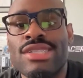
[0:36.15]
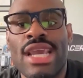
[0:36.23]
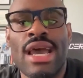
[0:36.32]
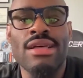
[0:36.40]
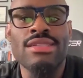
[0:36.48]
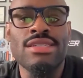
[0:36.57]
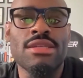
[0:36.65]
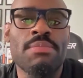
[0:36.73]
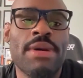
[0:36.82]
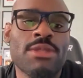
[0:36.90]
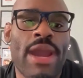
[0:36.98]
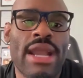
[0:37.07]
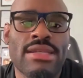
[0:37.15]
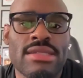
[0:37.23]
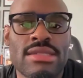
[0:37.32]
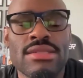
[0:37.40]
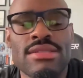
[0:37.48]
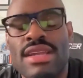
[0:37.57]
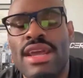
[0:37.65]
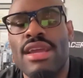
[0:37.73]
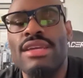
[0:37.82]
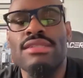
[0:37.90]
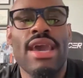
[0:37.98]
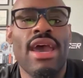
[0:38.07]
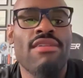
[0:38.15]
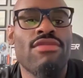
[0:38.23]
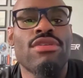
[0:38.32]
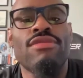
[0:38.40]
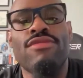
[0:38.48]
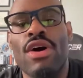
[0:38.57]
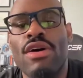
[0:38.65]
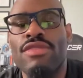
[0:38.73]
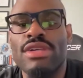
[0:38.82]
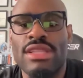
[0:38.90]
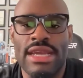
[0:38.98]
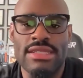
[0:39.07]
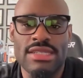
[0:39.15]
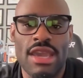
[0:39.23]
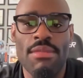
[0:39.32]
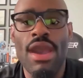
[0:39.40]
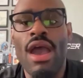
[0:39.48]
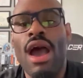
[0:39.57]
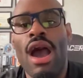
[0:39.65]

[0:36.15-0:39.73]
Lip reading: challenges, and best practices in today's ever-evolving landscape.